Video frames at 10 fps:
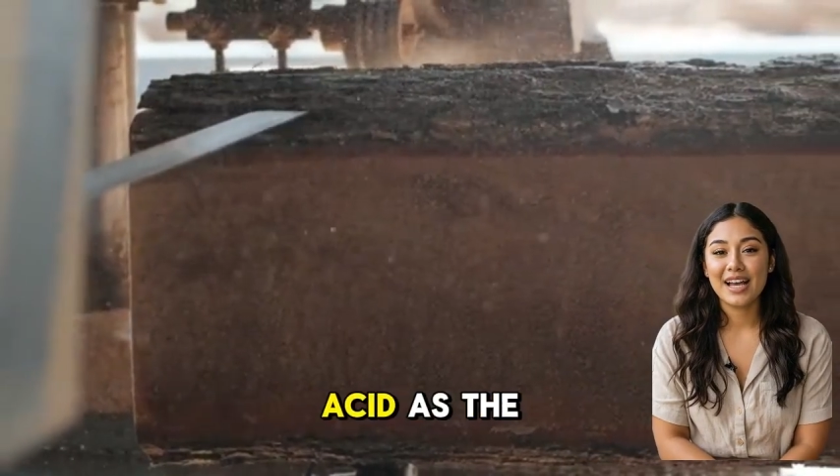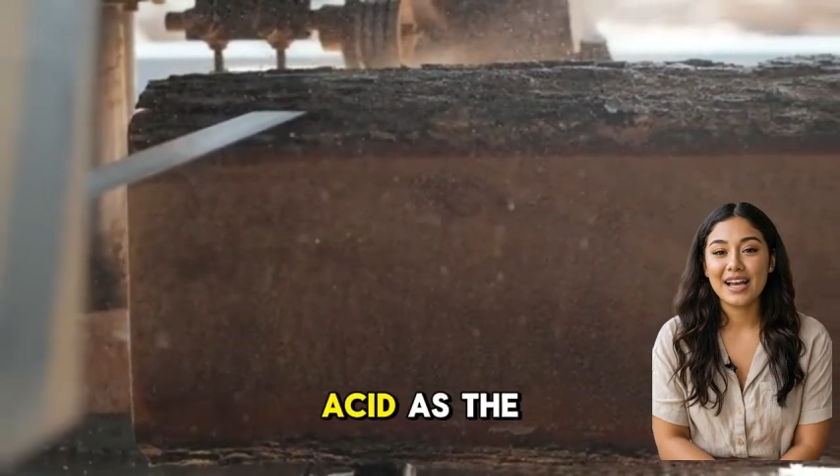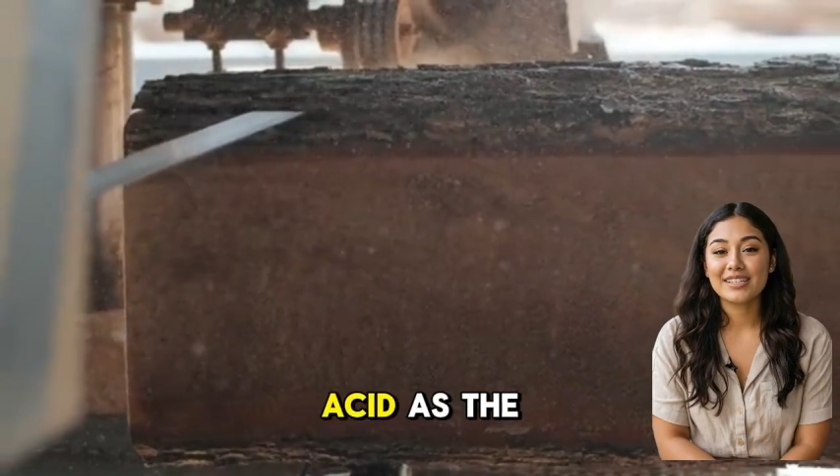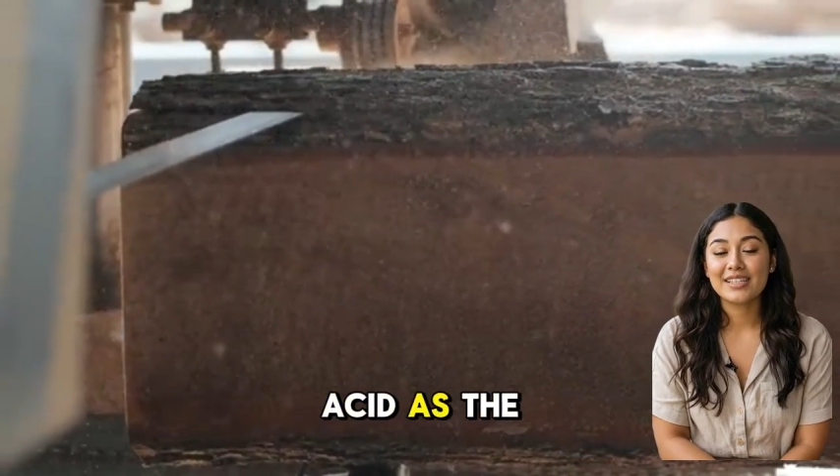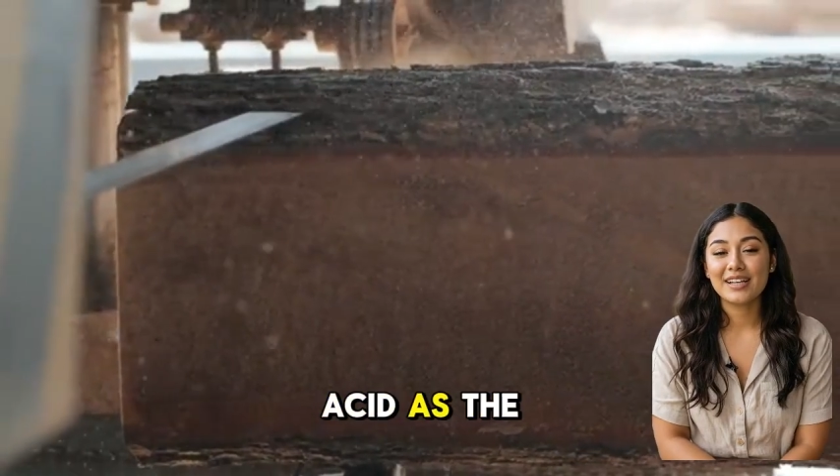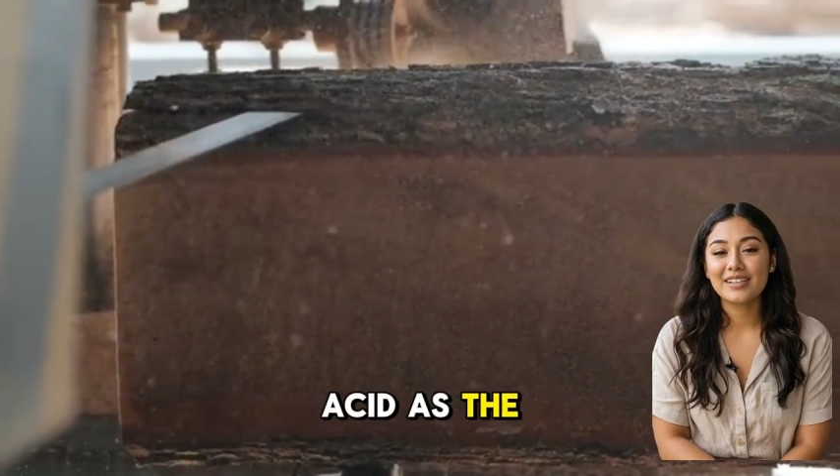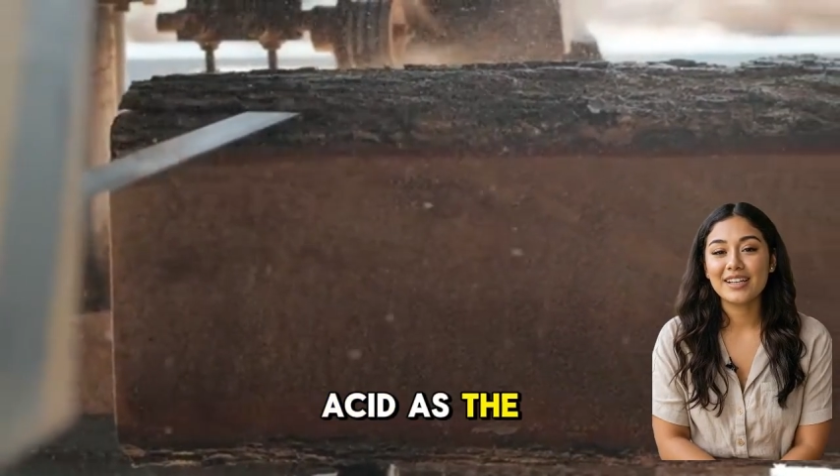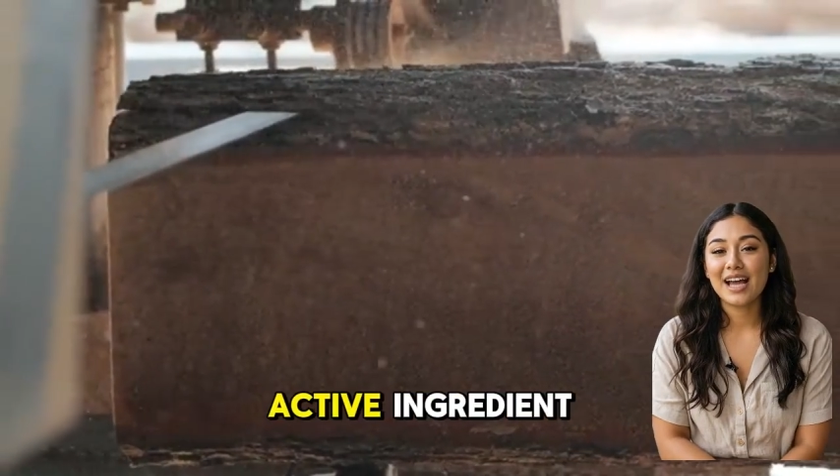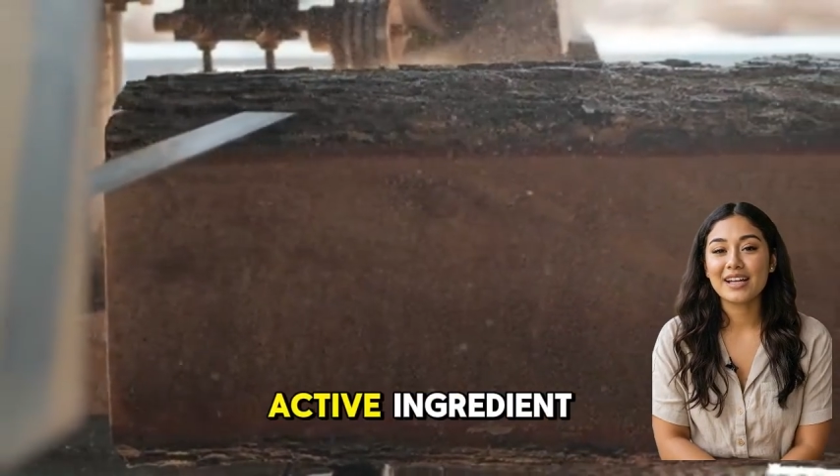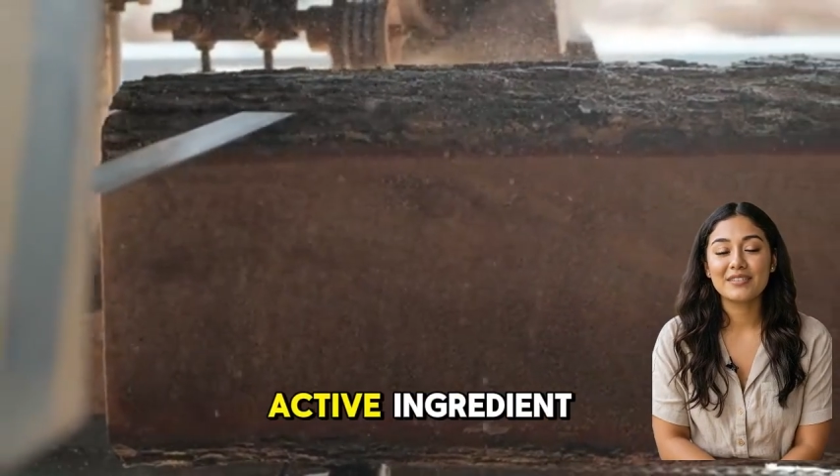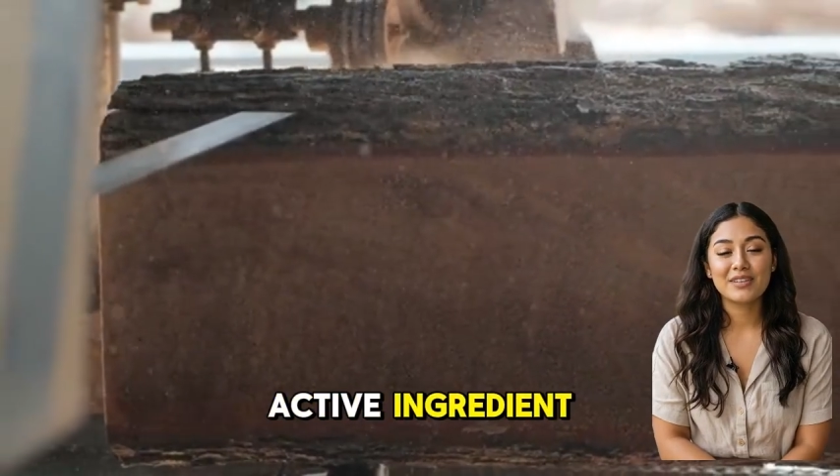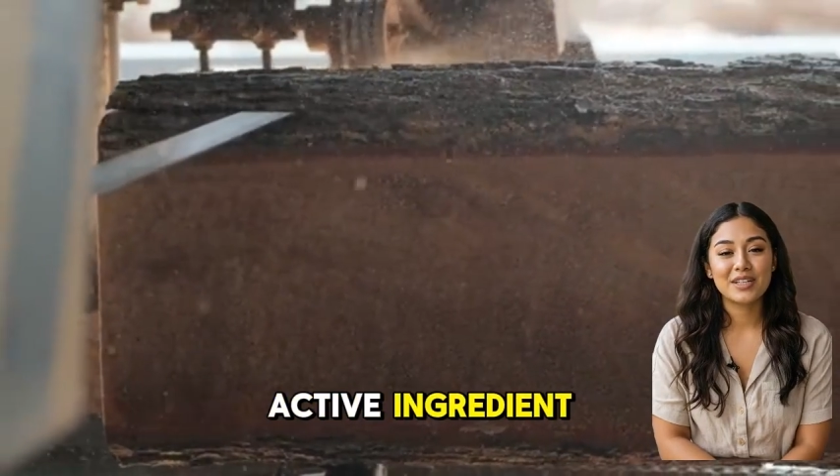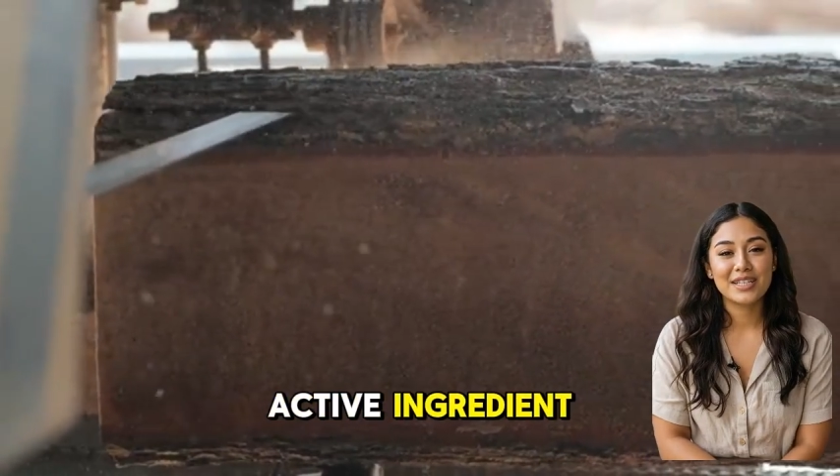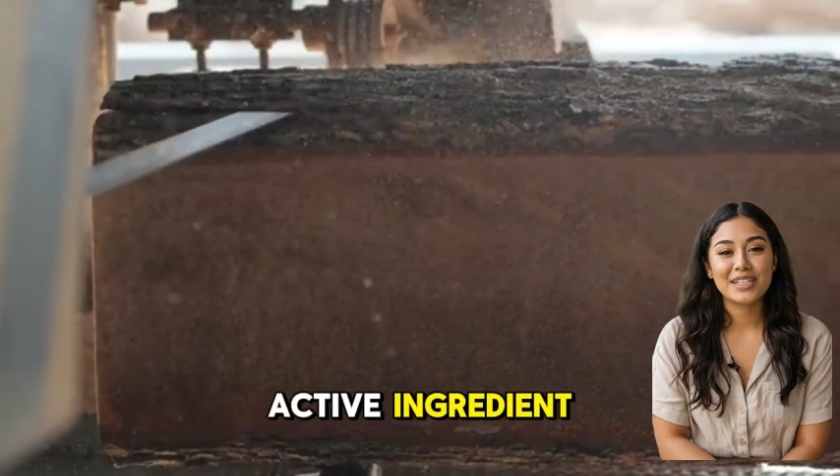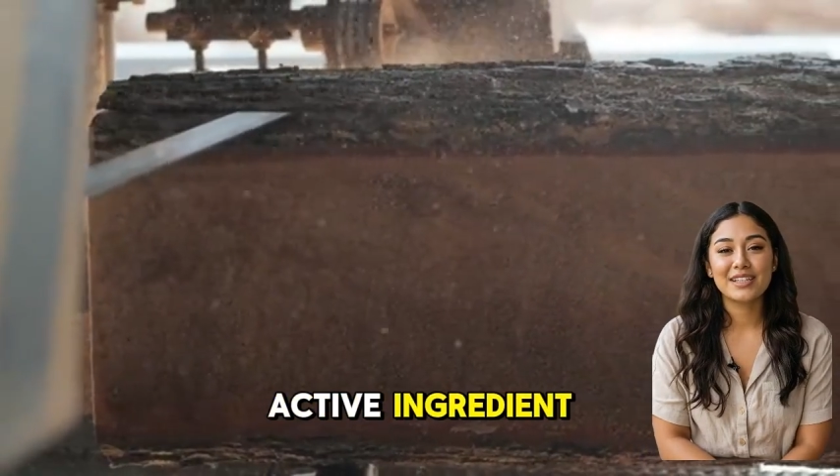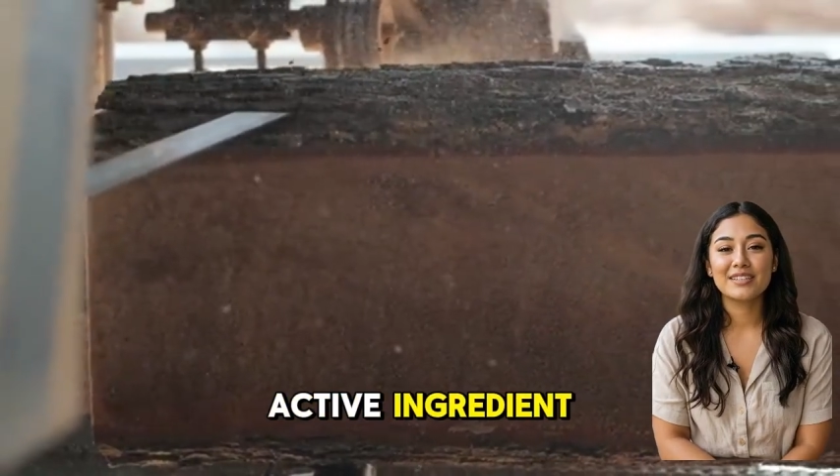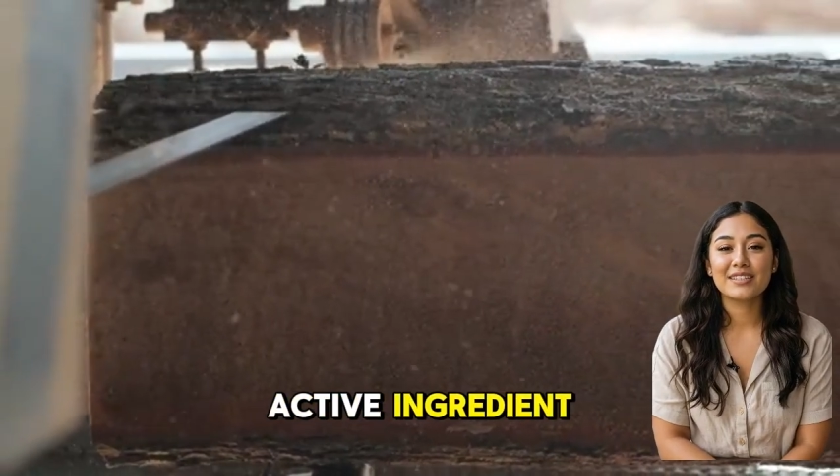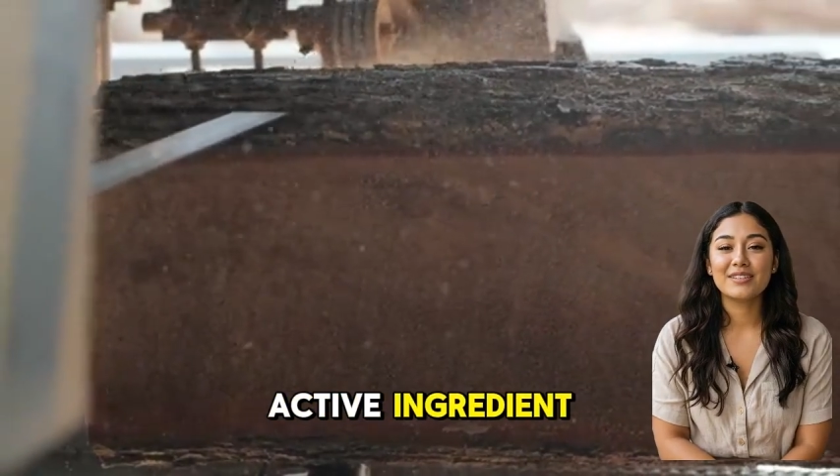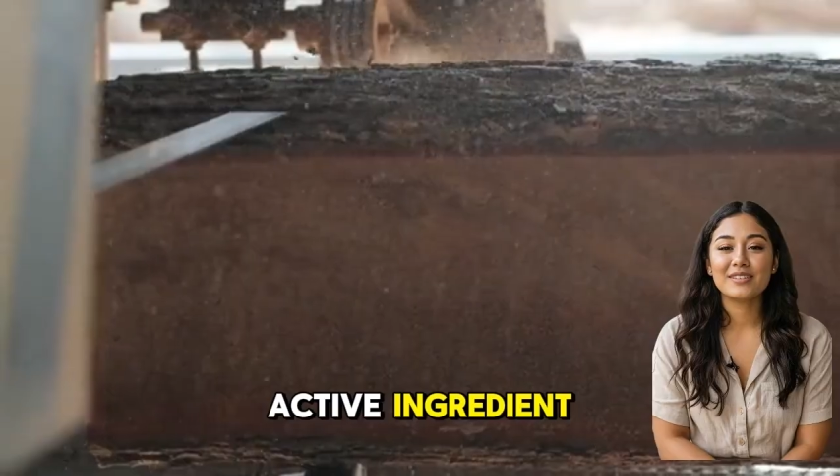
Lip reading: acid as the active ingredient.